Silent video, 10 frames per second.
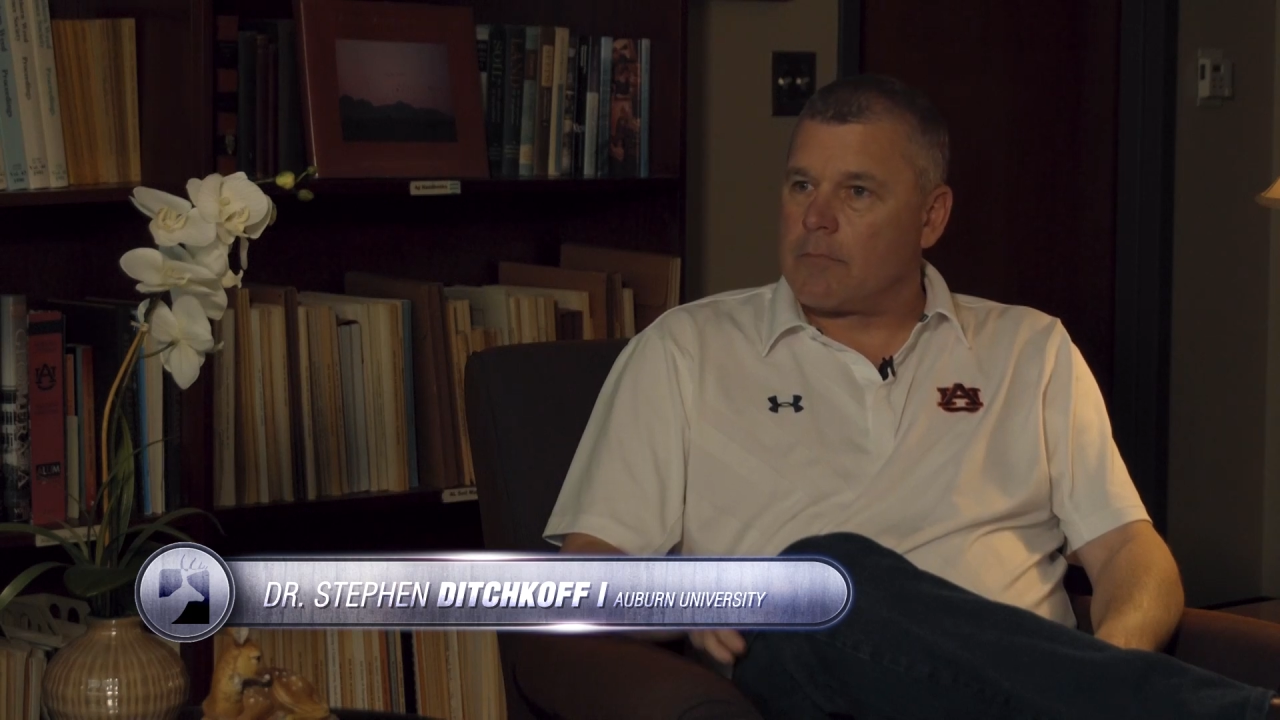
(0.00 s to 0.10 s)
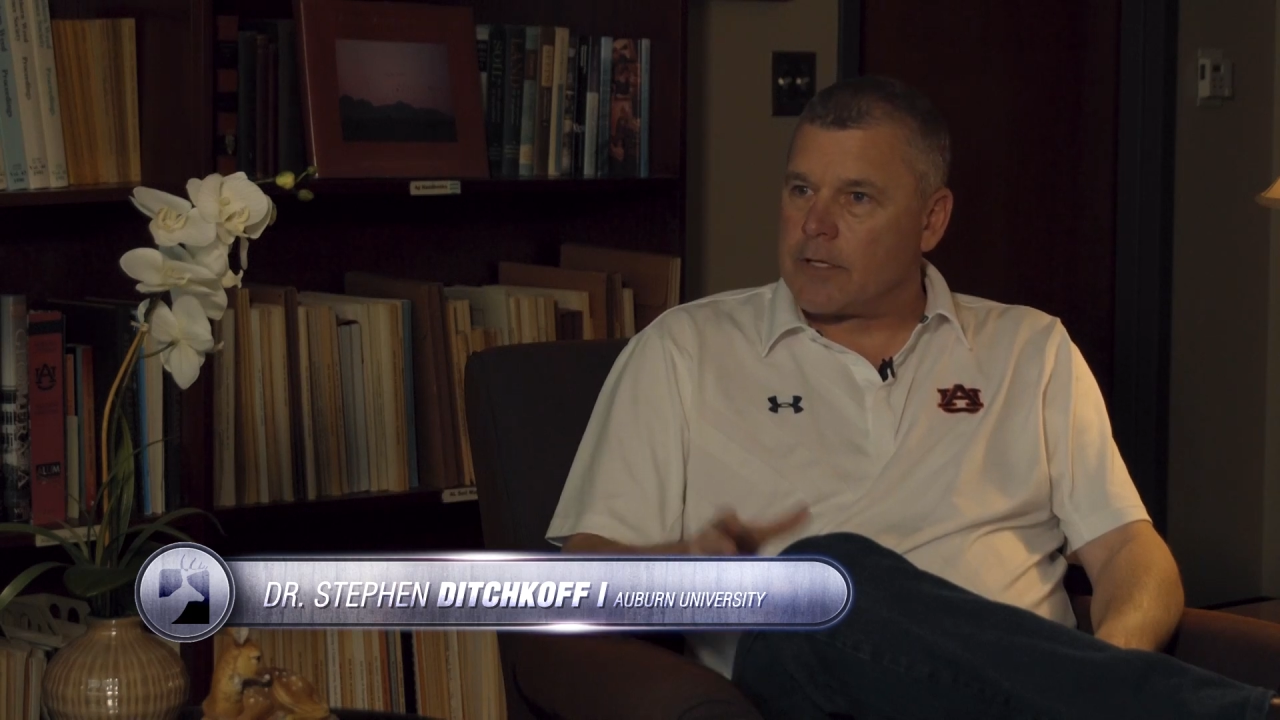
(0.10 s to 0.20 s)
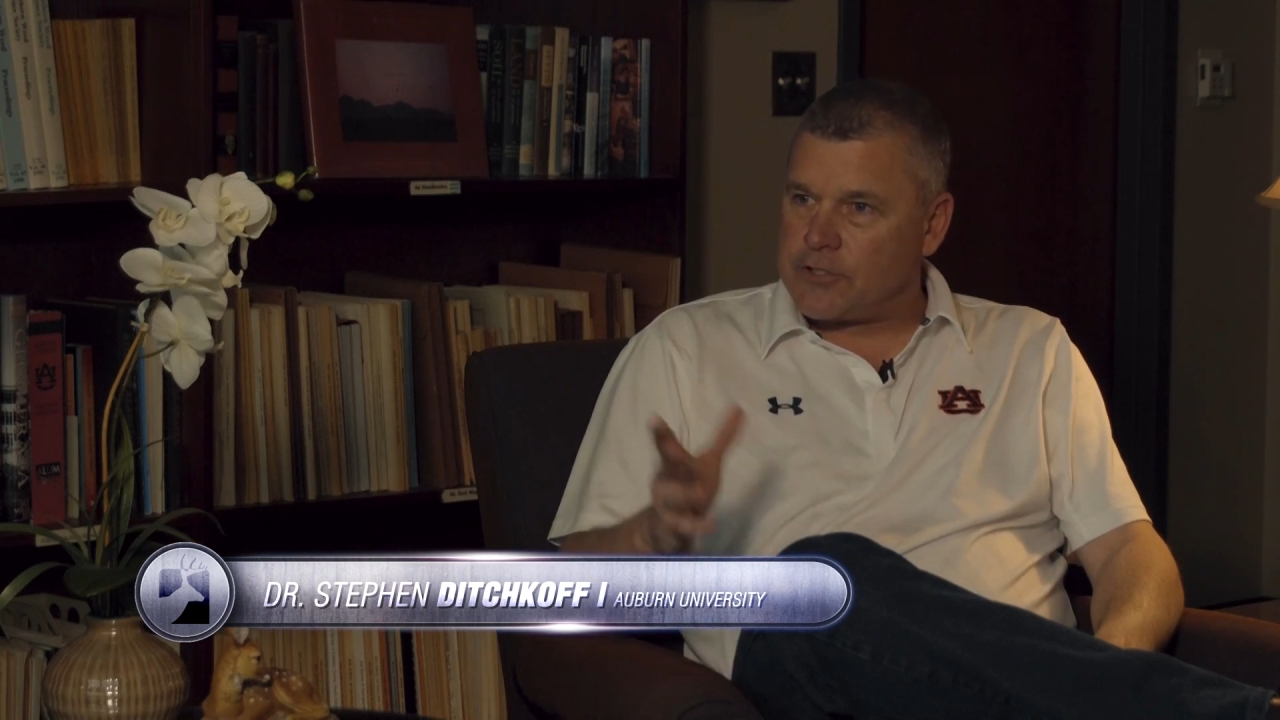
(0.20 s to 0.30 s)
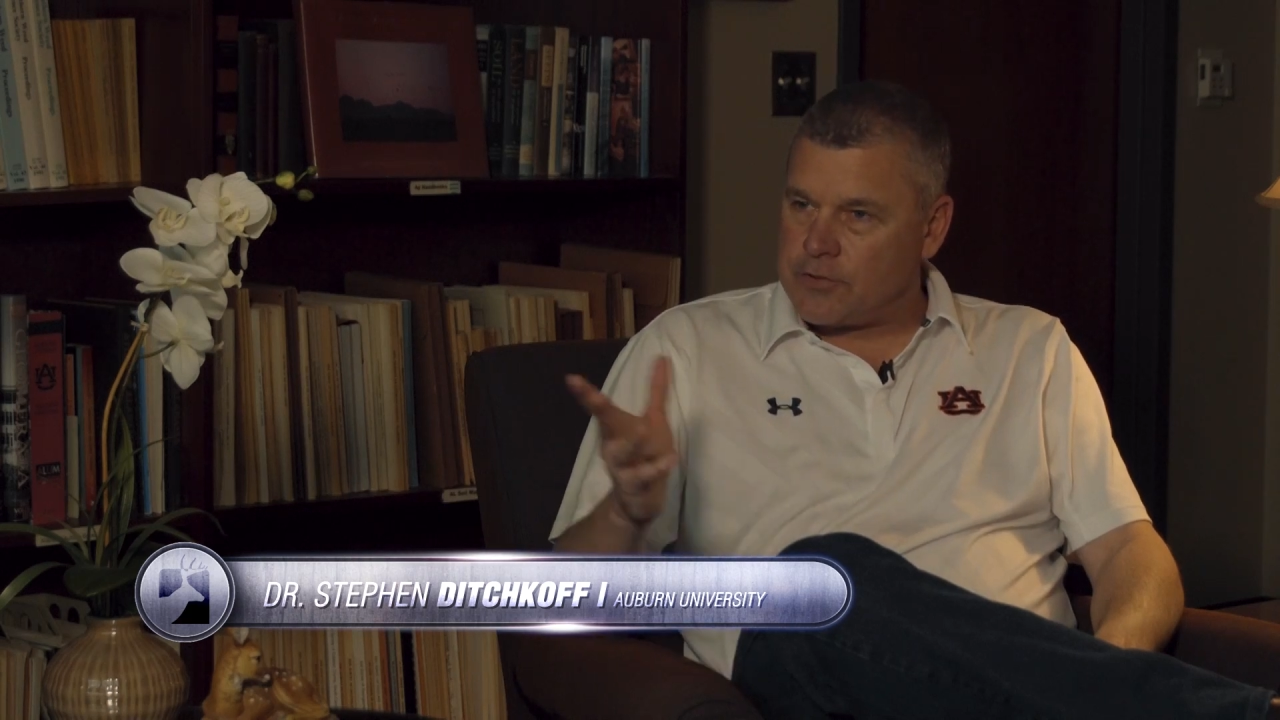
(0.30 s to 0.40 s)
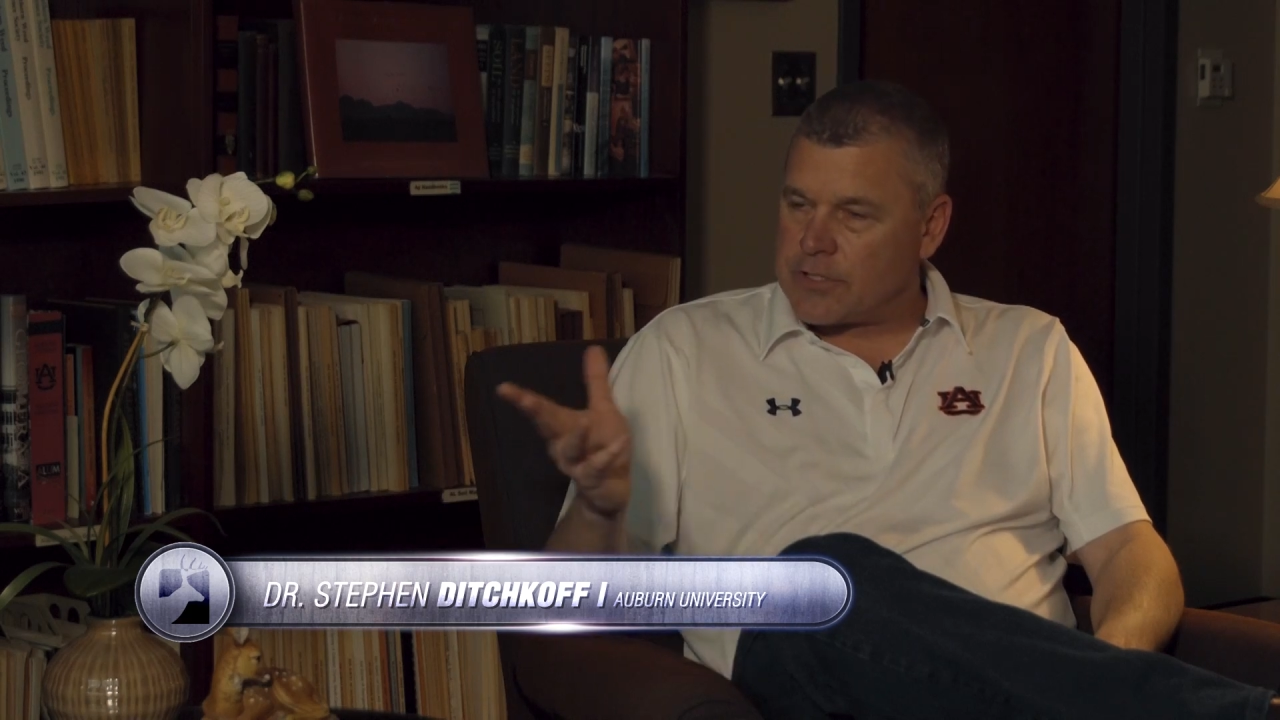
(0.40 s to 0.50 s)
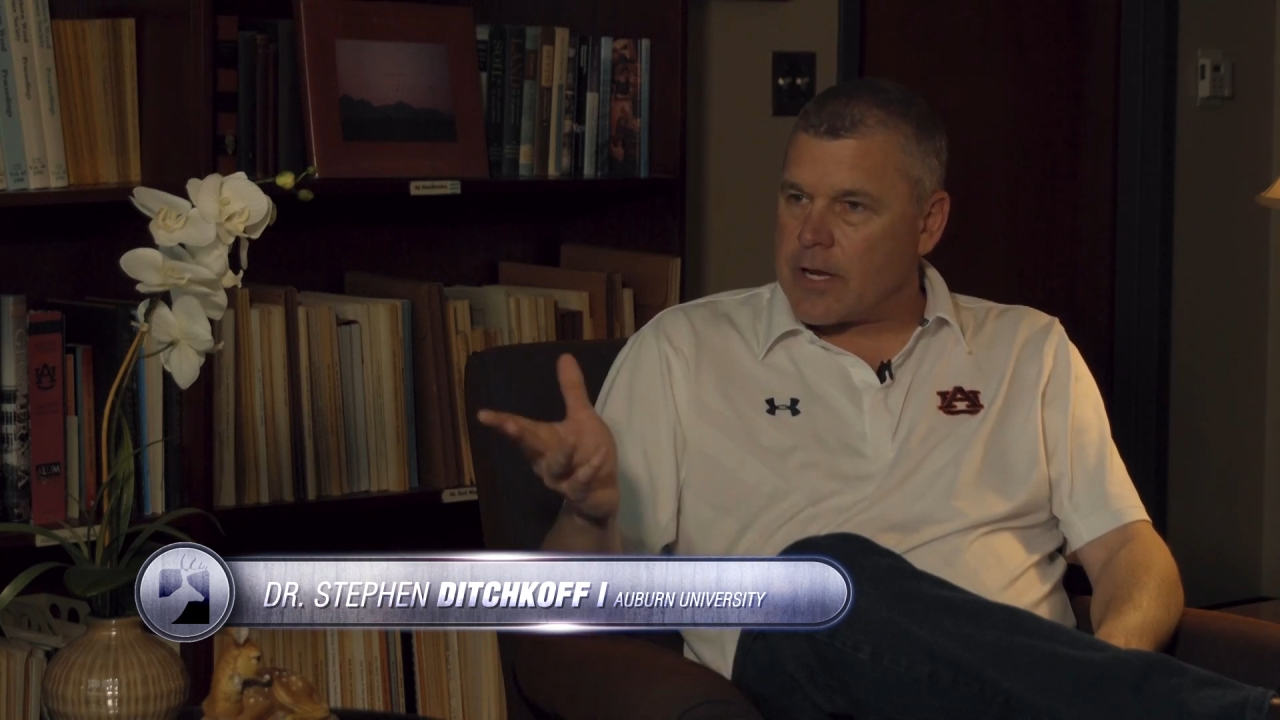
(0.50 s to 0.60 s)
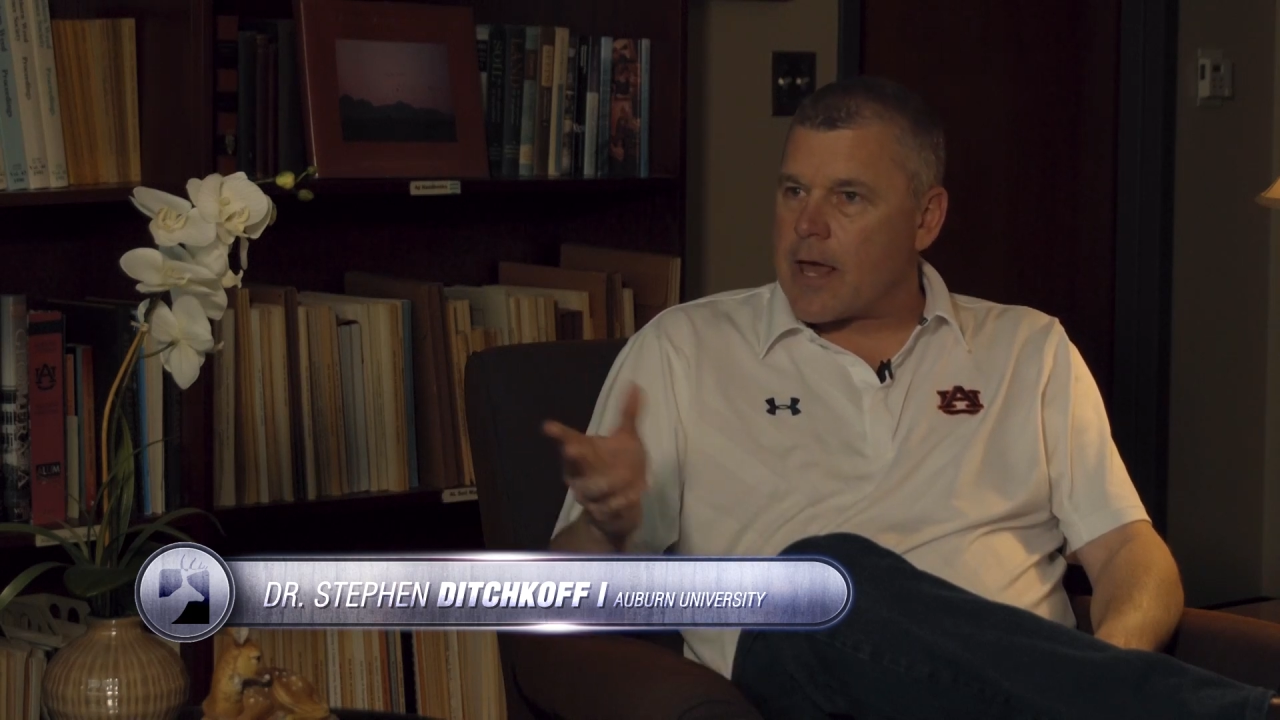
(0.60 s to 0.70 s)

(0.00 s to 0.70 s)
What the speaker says: as you said,